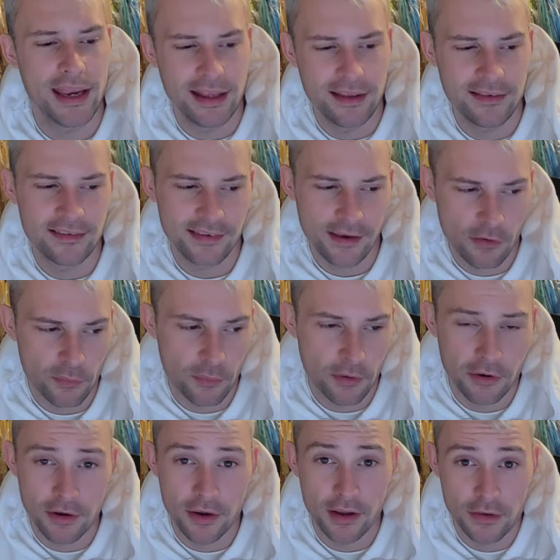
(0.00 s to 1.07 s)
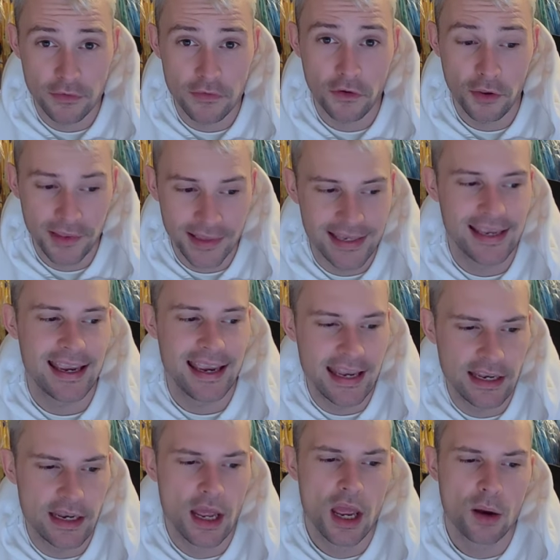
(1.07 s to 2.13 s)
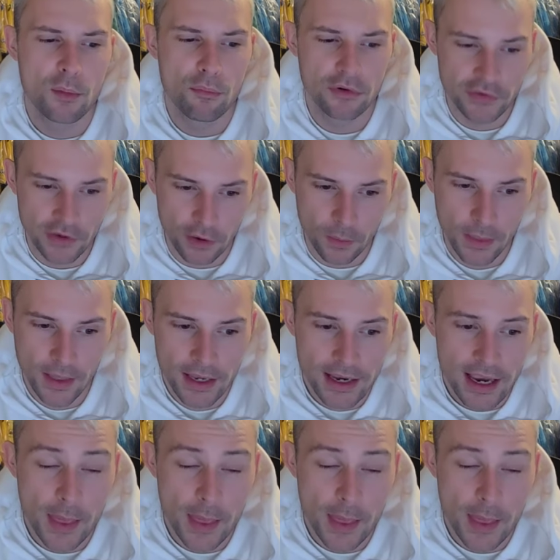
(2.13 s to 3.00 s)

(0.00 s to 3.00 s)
in South America and certainly in Brazil,